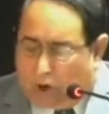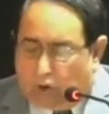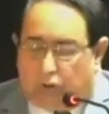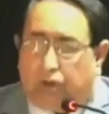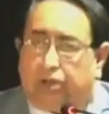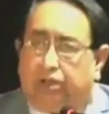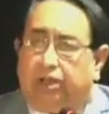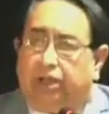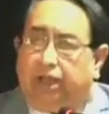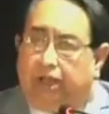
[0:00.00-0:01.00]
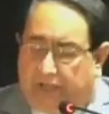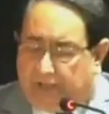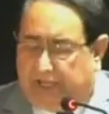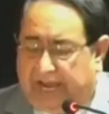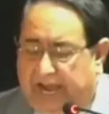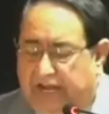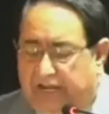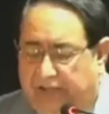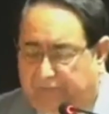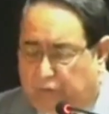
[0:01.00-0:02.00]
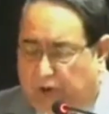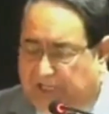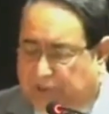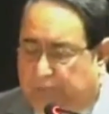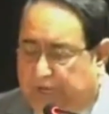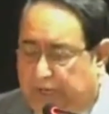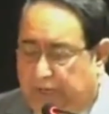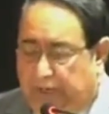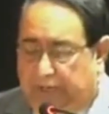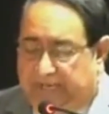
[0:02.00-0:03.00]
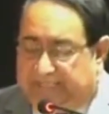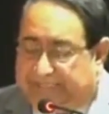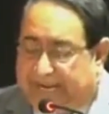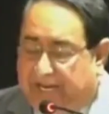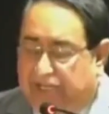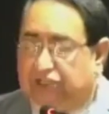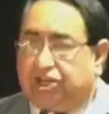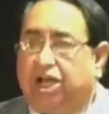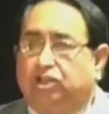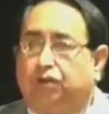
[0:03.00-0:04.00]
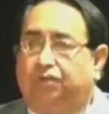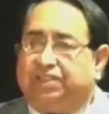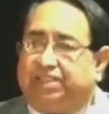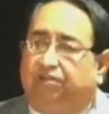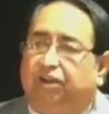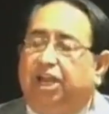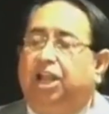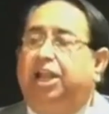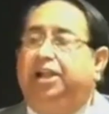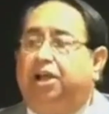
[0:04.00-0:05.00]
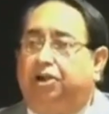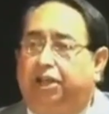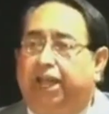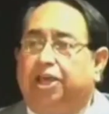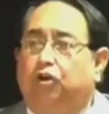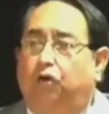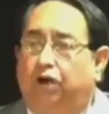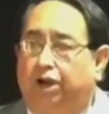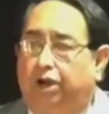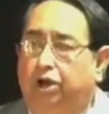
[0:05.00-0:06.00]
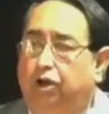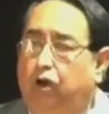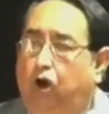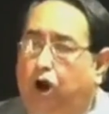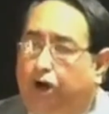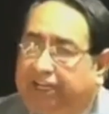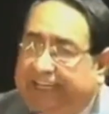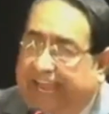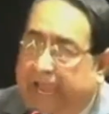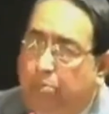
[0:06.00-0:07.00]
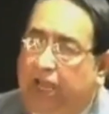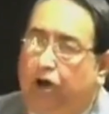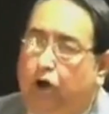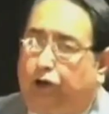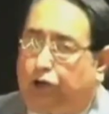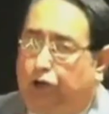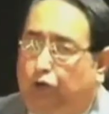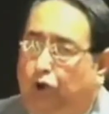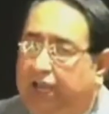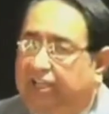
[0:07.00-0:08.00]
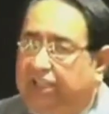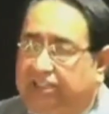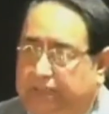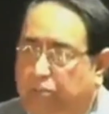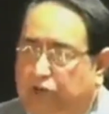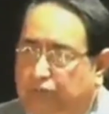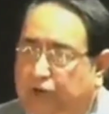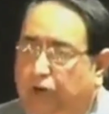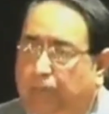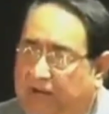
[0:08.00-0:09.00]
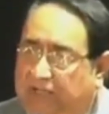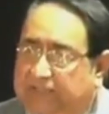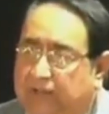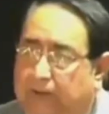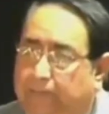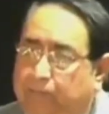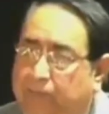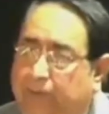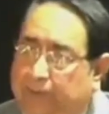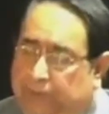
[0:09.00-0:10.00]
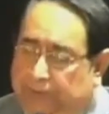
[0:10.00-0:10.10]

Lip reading: Now, in the end, if you ask me, is there any chance of a civilian leader taking over or taming or controlling the establishment of Pakistan?